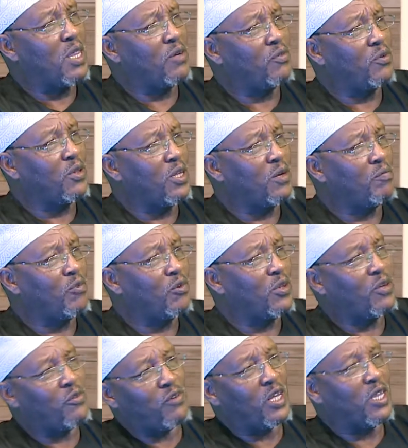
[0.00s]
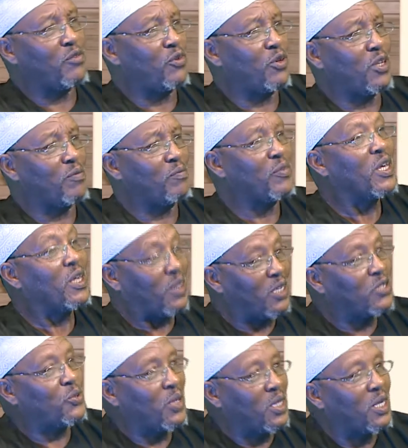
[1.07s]
for them or the father for them,
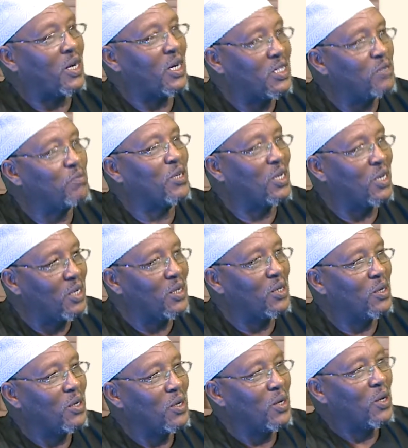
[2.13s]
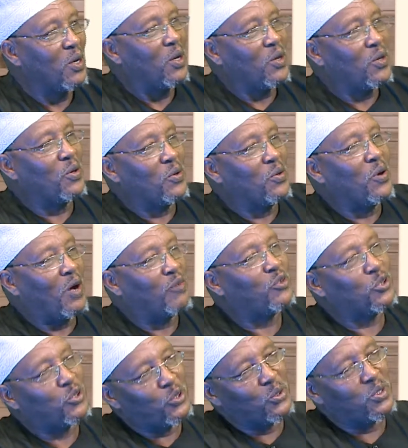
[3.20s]
that's when the rights begin in. You have to
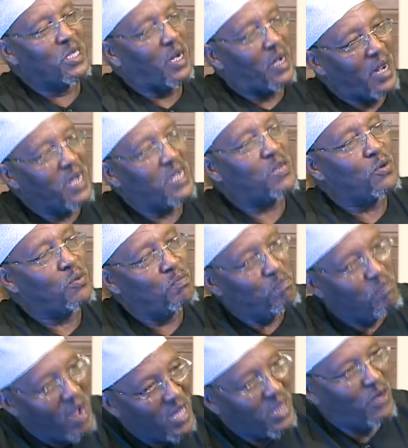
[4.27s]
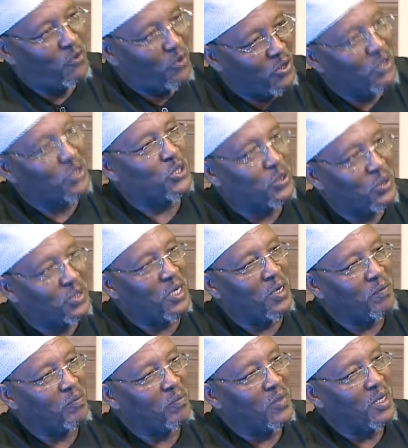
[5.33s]
choose the right mother for your children
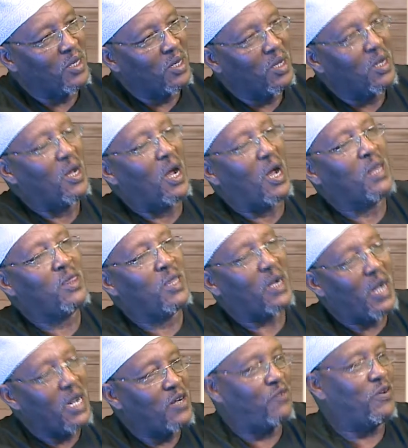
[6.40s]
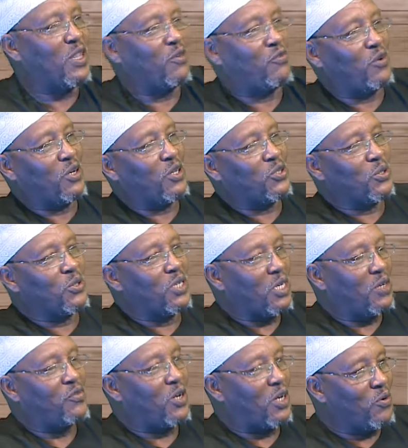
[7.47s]
and the right father for your children
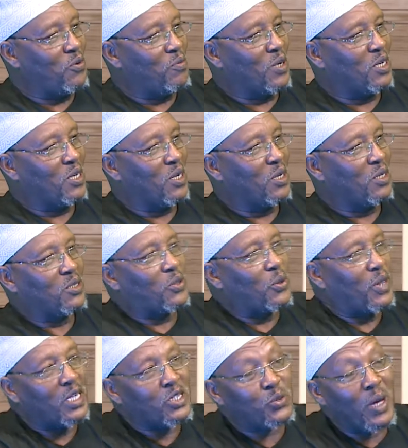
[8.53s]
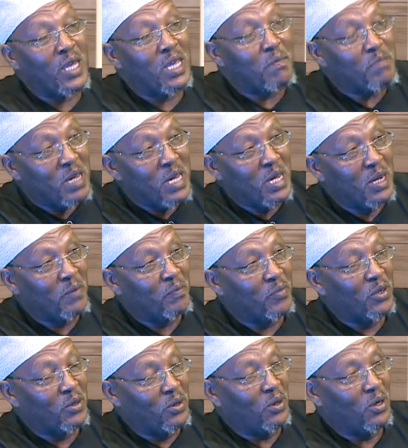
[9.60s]
if you're a woman. So that's where they begin,
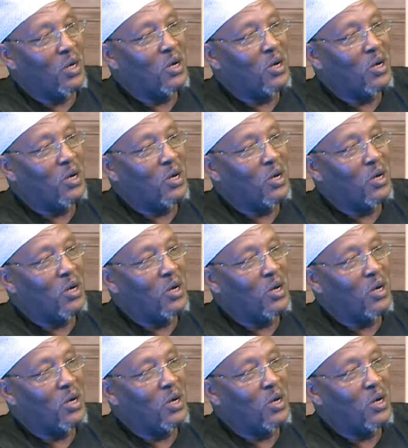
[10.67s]
you know.